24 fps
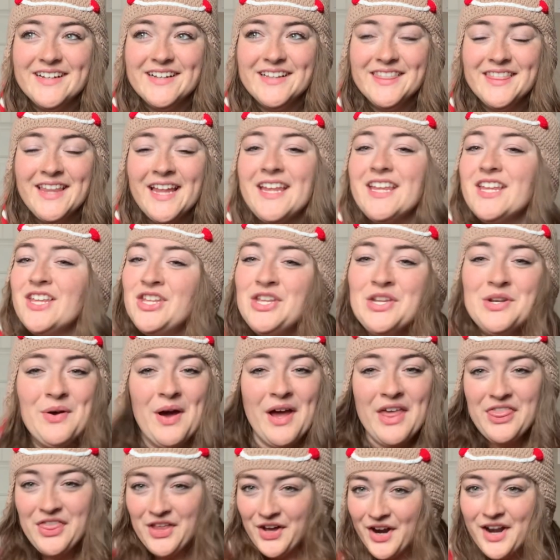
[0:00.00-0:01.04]
like, you know, I
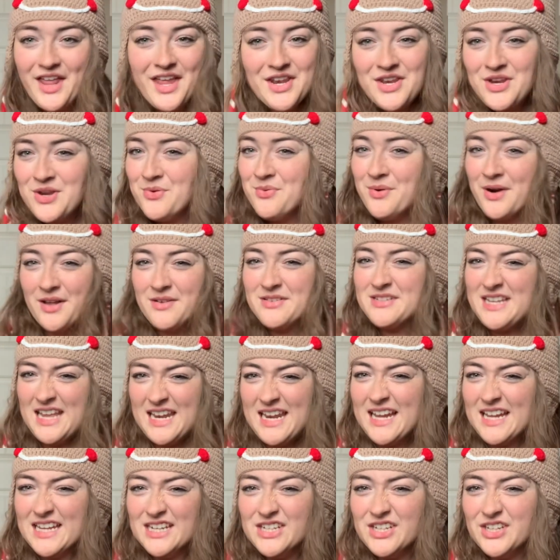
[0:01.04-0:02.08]
thought I knew what I was
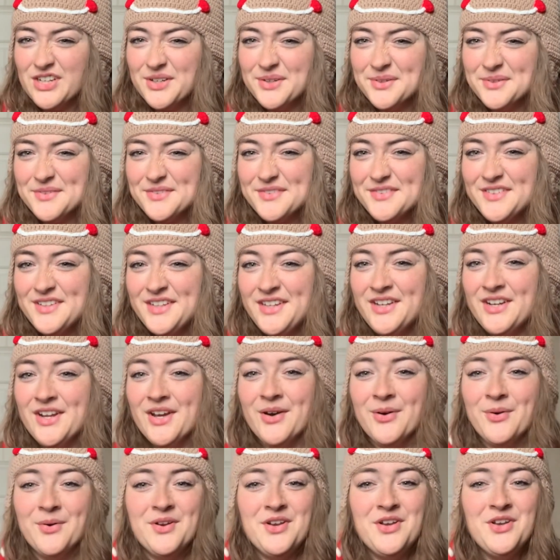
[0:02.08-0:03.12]
getting into, you
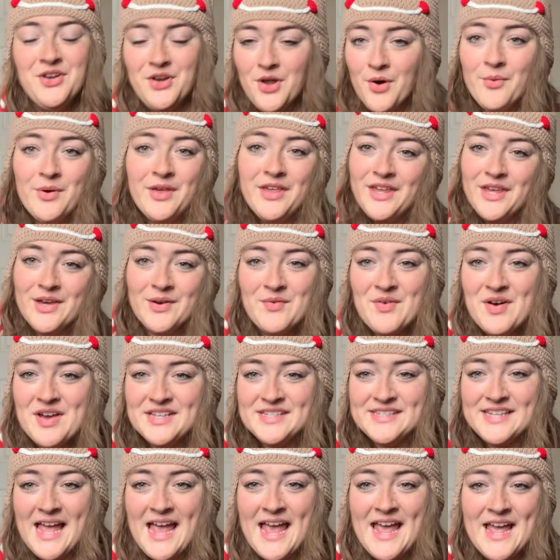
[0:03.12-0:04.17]
know, knowing it
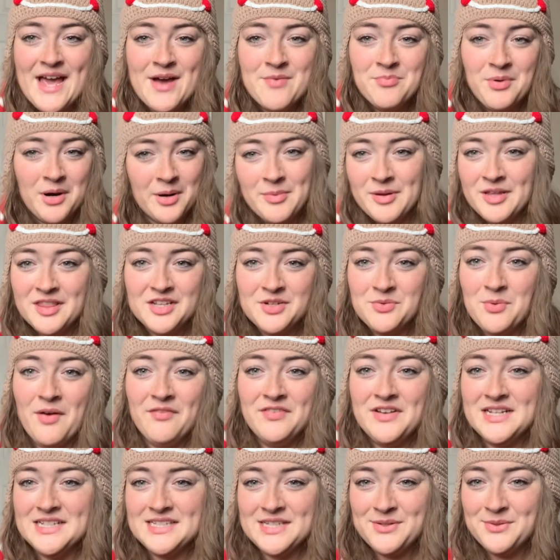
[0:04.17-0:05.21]
was a Barbie and the 12
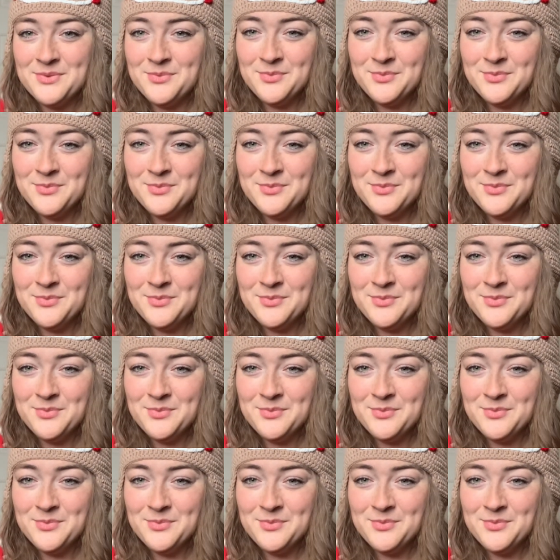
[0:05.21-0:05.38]
Dancing